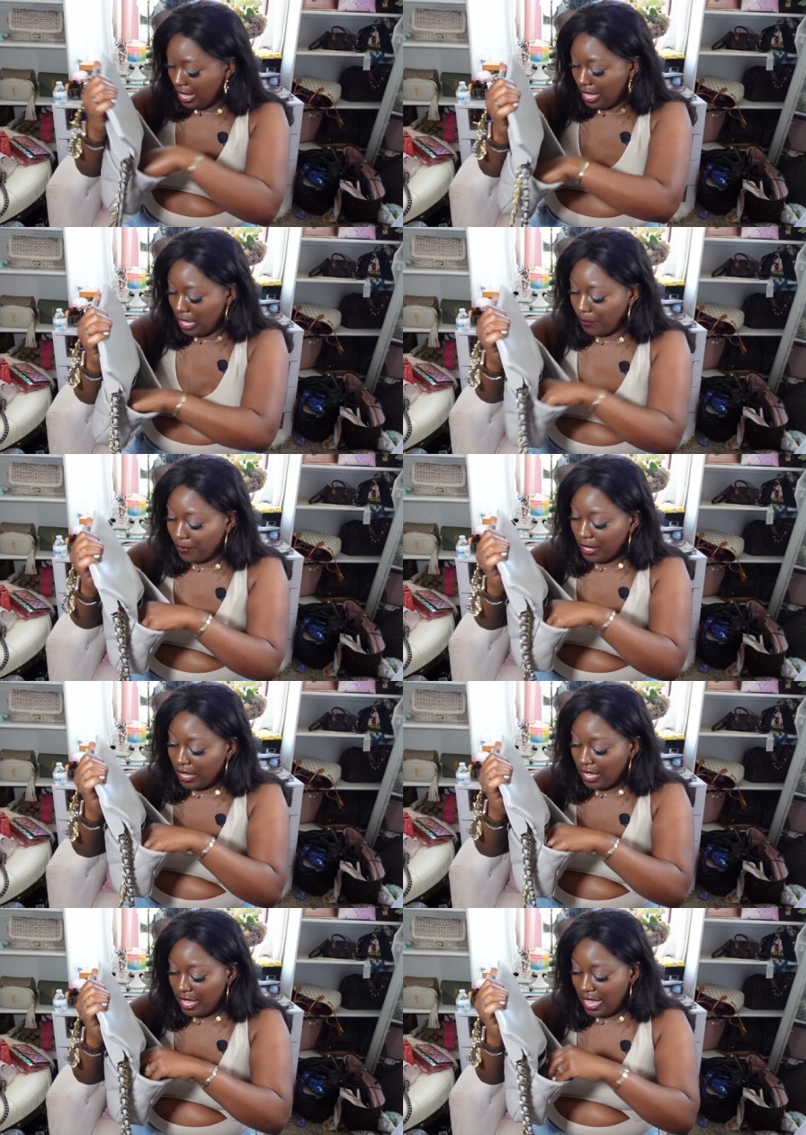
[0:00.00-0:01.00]

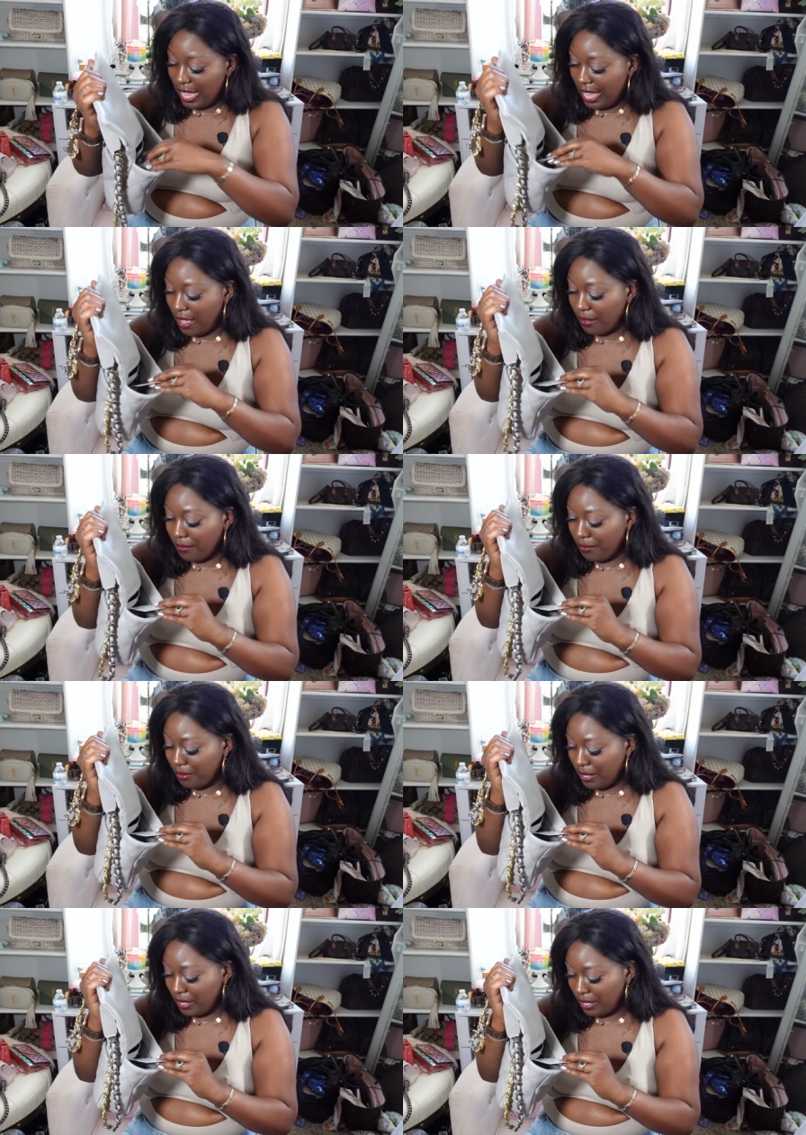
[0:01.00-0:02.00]
I have
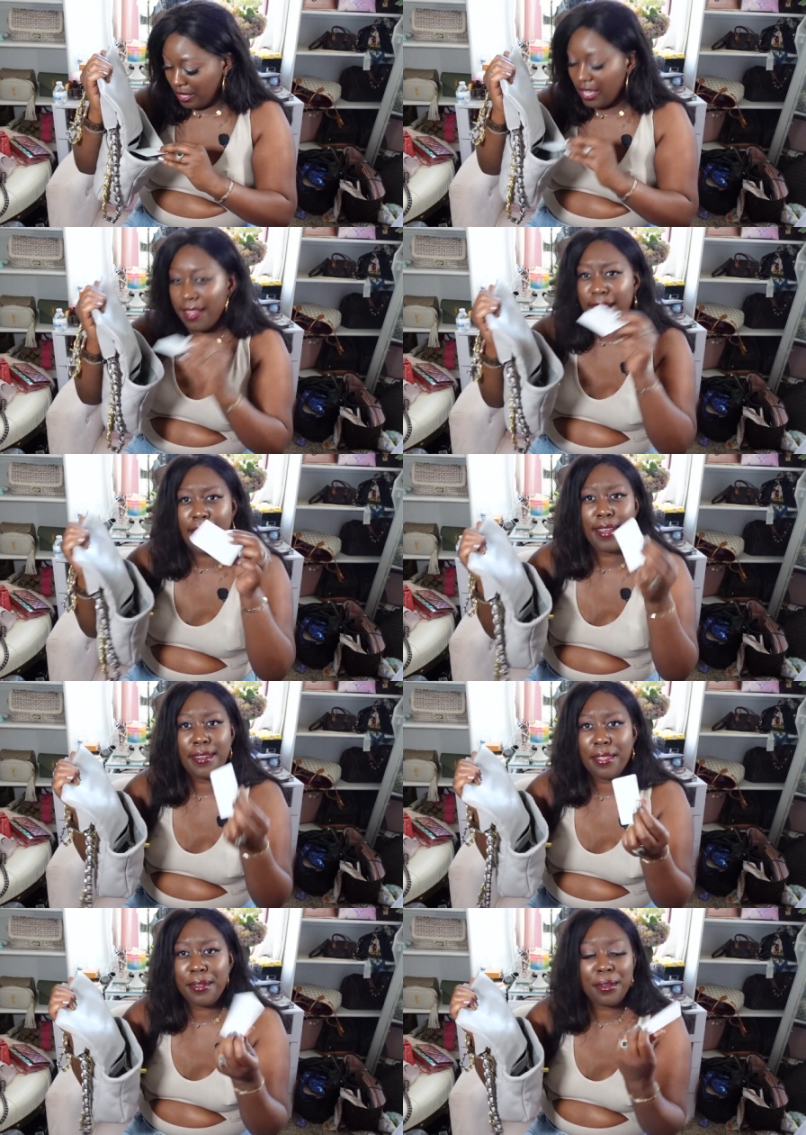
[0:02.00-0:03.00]

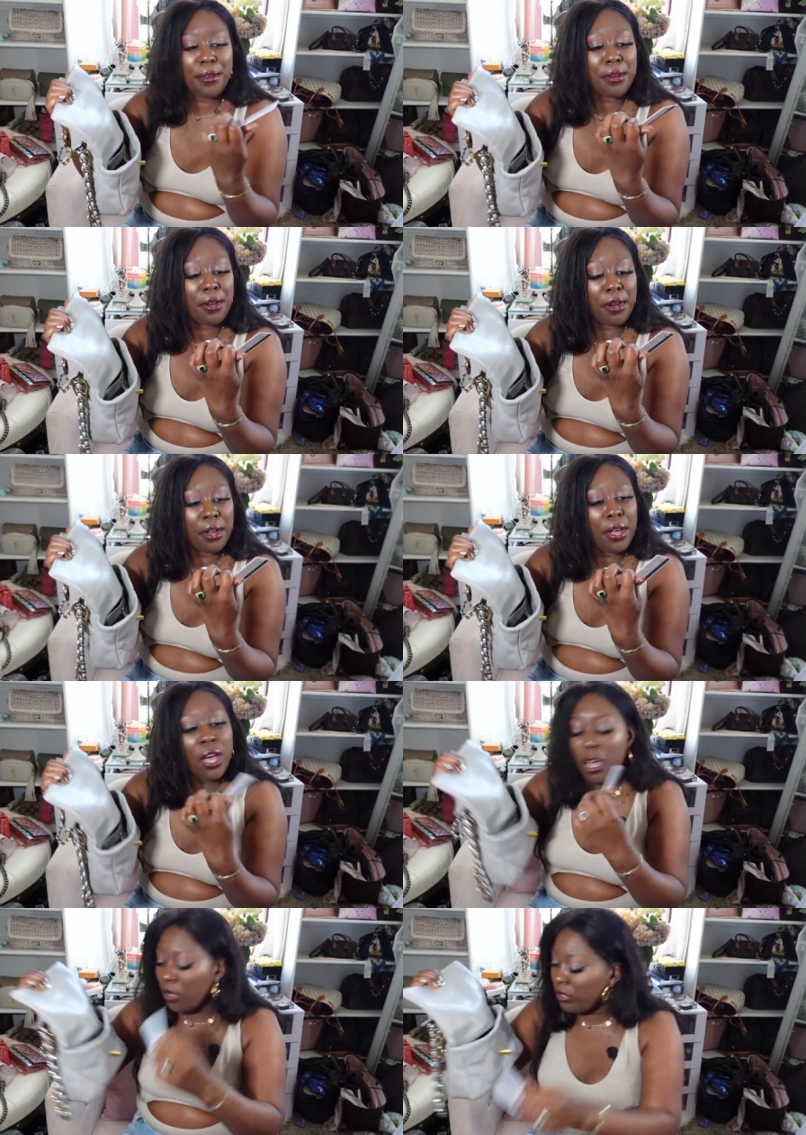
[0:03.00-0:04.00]
another
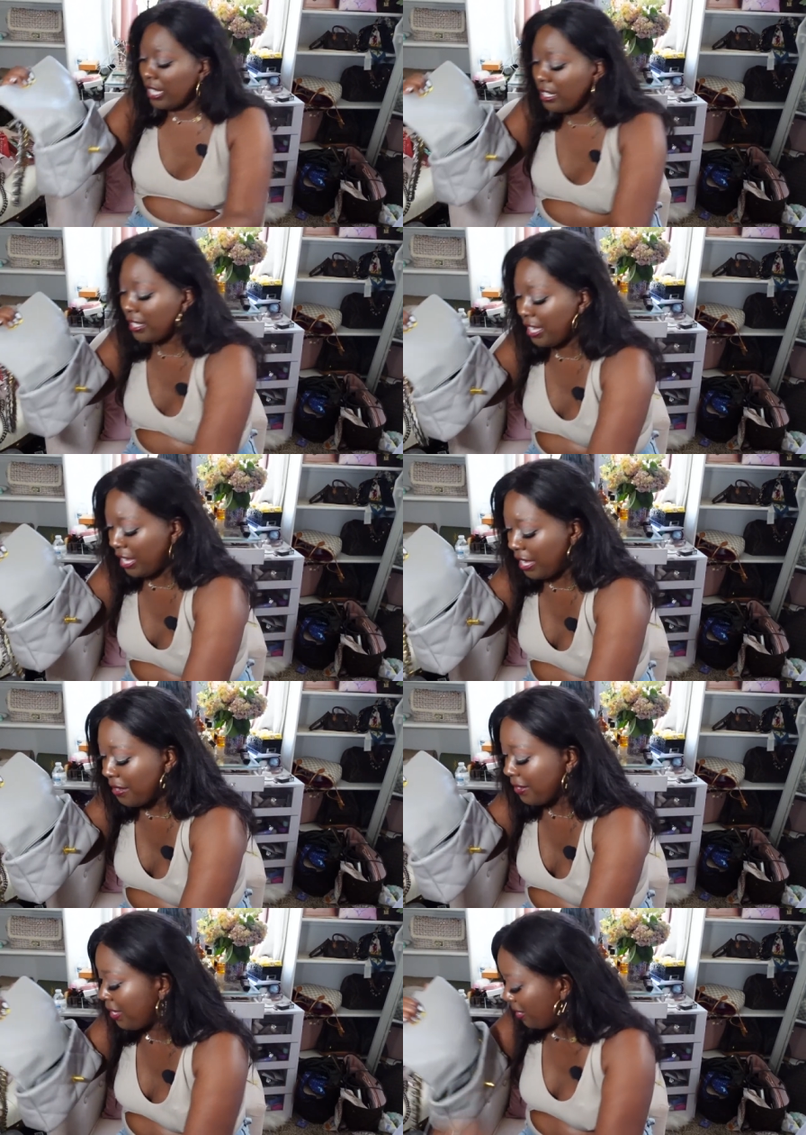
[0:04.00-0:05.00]
hotel key
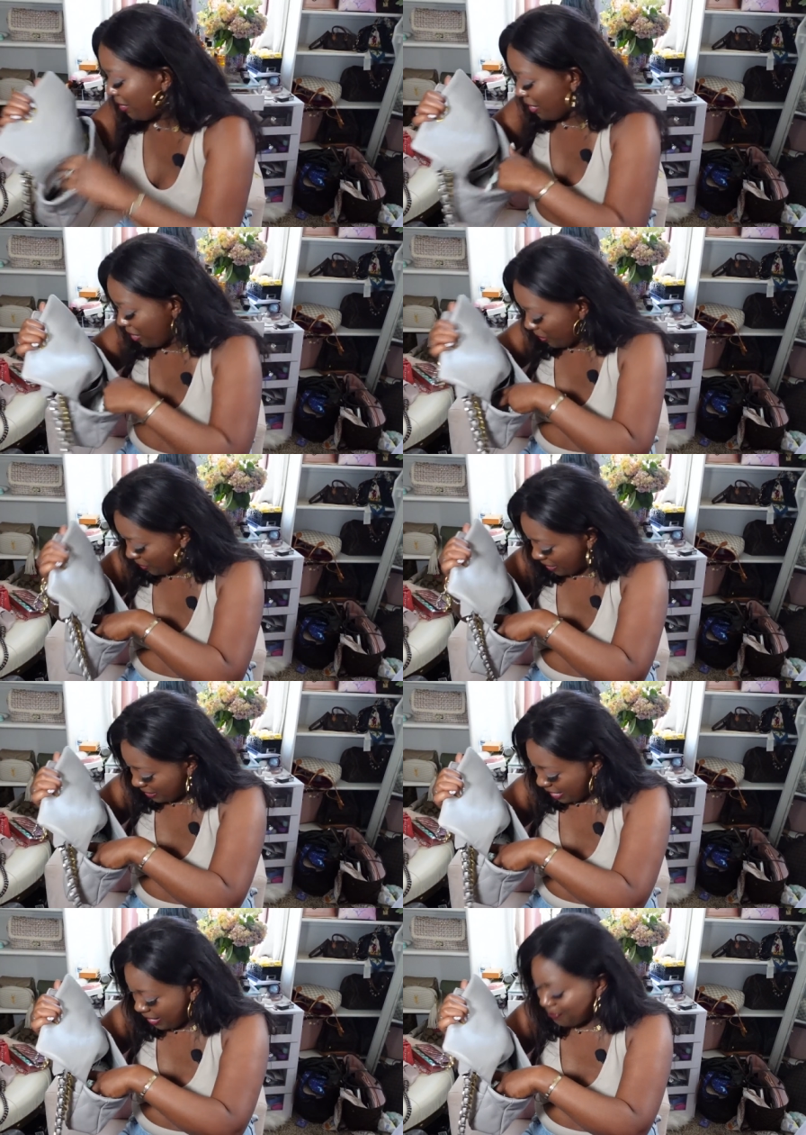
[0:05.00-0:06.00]
right
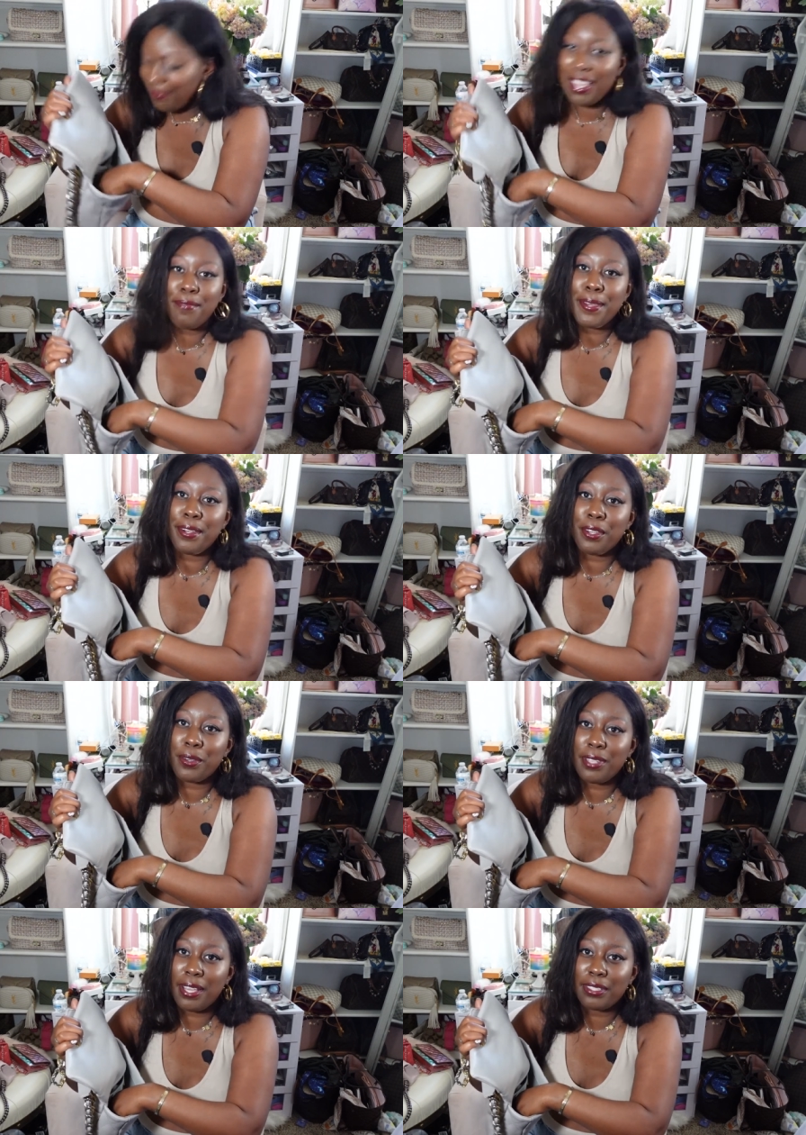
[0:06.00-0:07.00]
there. I've been in
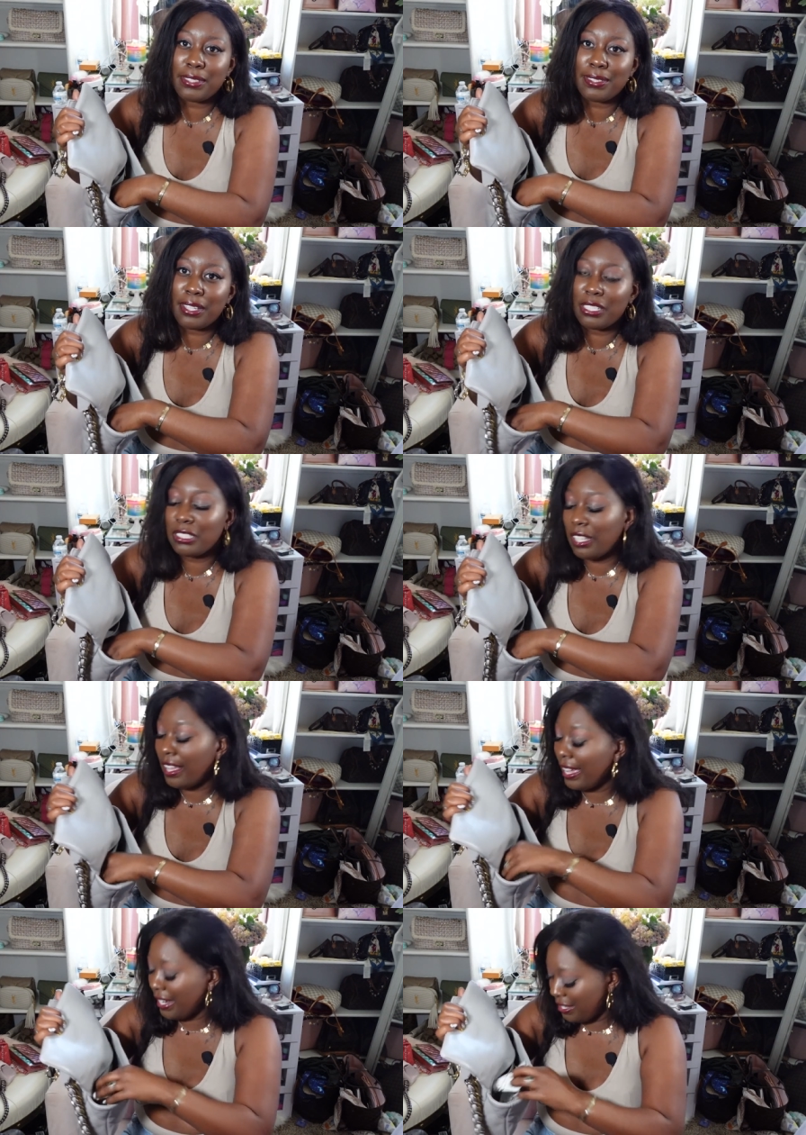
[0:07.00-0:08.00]
hotels a
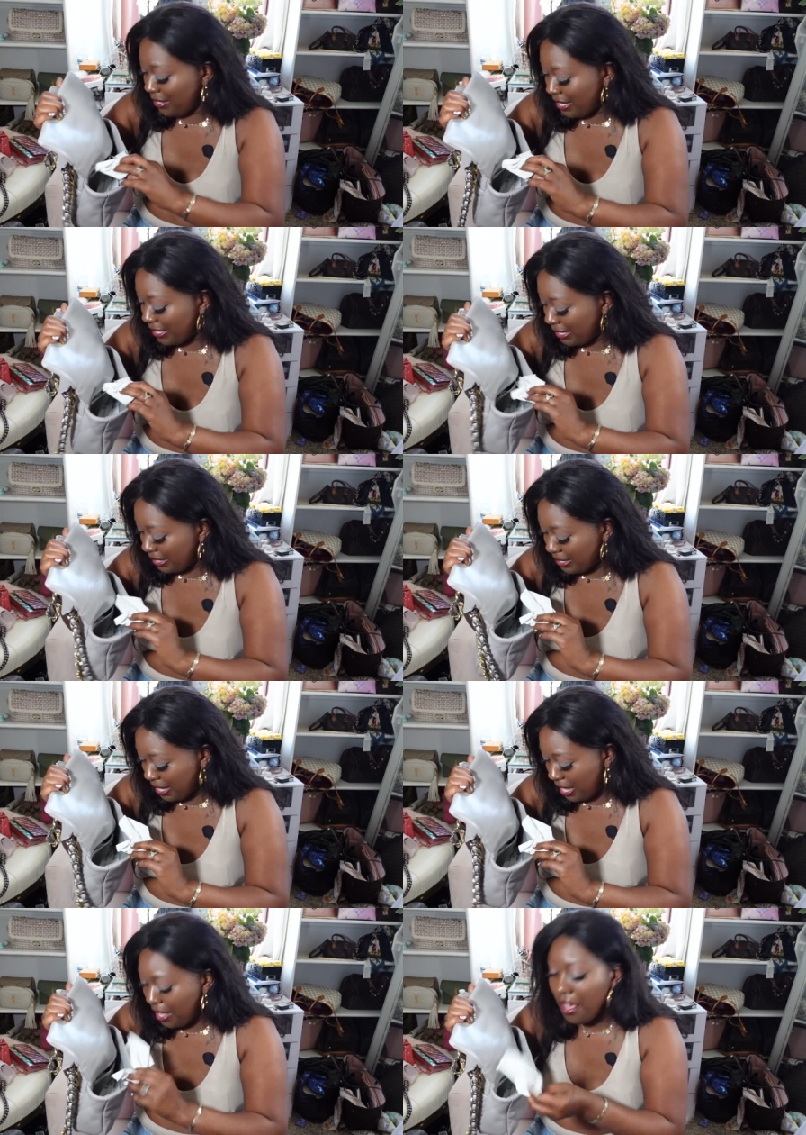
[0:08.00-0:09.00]
lot, as you guys can
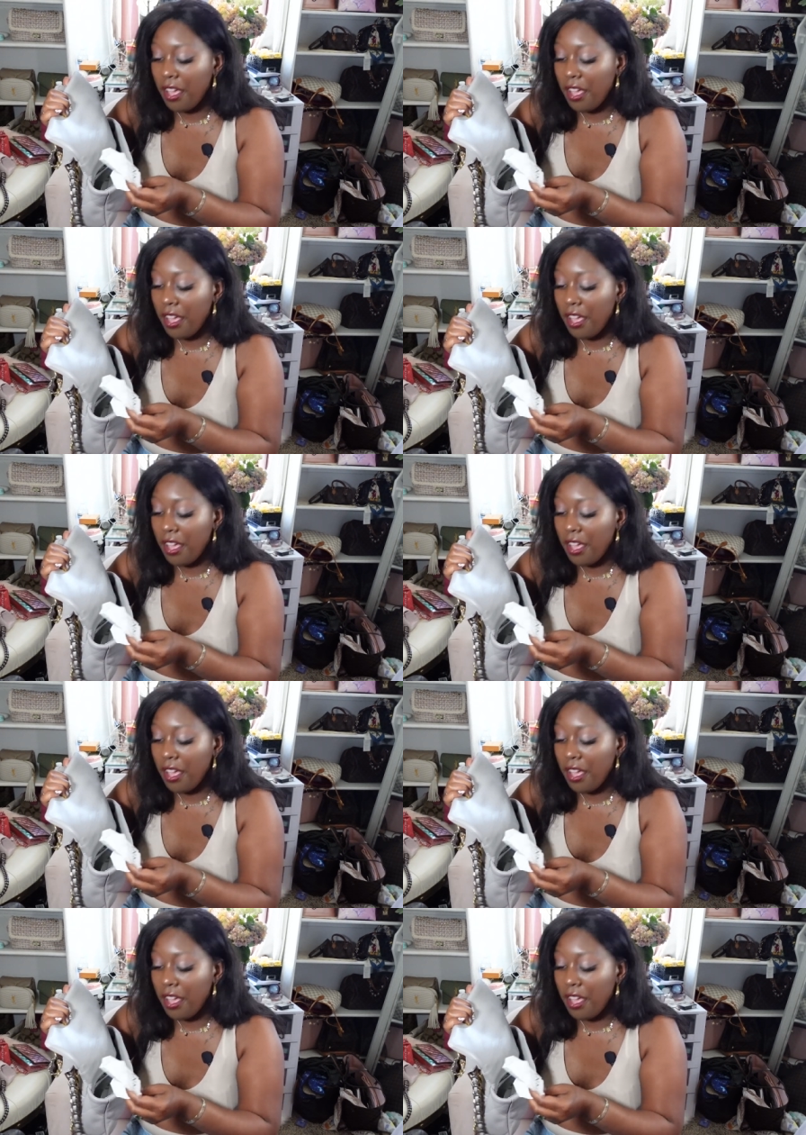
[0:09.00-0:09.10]
see.